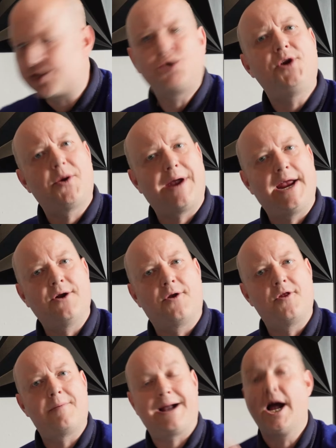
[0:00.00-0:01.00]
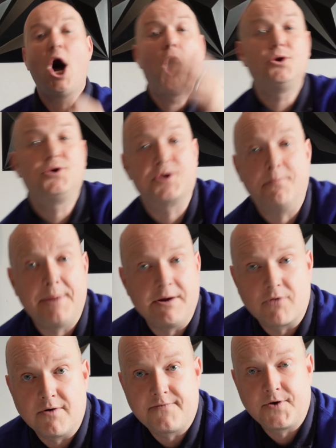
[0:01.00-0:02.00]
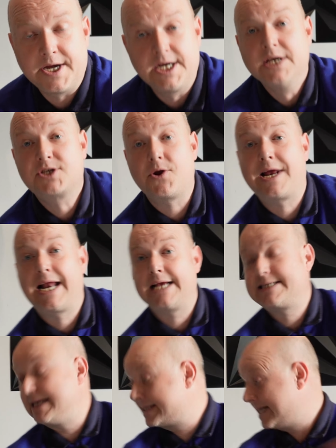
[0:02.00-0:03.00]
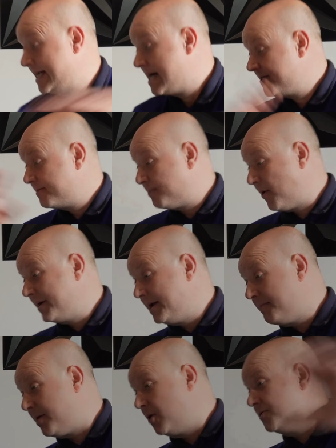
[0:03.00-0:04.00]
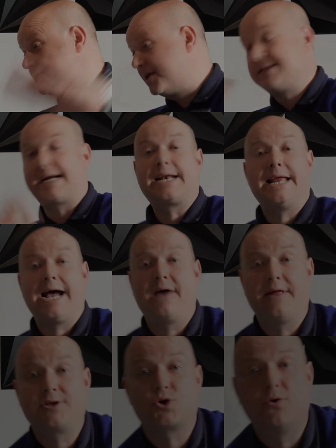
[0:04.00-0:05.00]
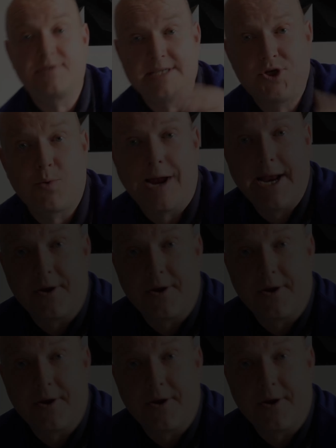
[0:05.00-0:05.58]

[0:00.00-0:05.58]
Studio 89 on the back. I'll do some B-roll for you so you can actually see the binding posts and exactly how they're sort of situated